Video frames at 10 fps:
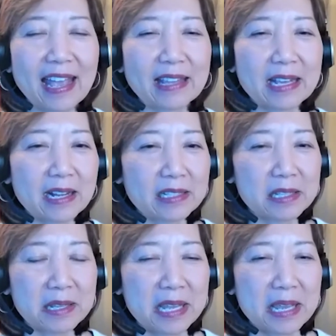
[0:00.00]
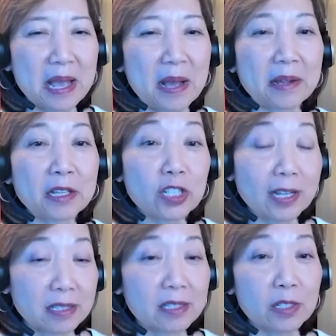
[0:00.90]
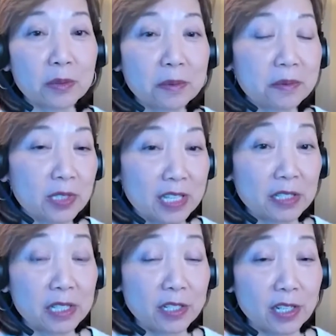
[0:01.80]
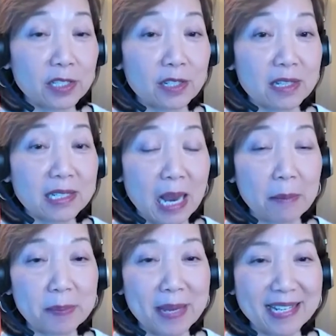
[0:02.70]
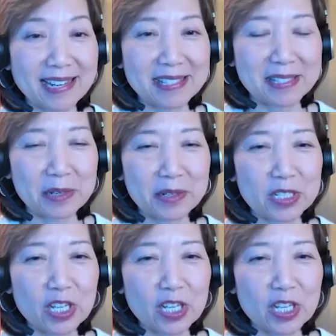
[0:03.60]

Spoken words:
and they constantly adjust to the times and make necessary